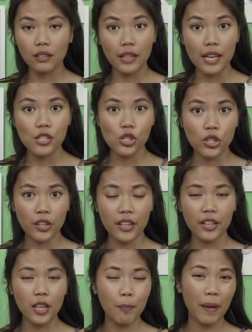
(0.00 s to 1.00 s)
less
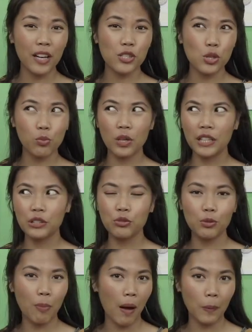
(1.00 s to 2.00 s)
sugar compared to what you
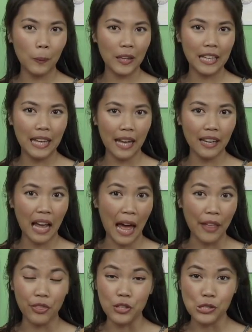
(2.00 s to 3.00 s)
would probably get
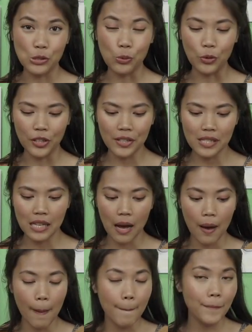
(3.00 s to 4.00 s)
at the stores.
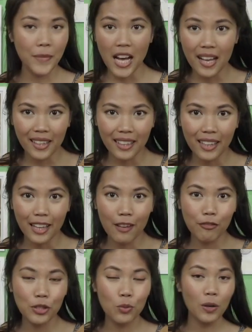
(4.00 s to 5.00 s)
But
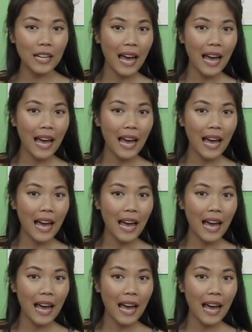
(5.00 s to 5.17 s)
if you want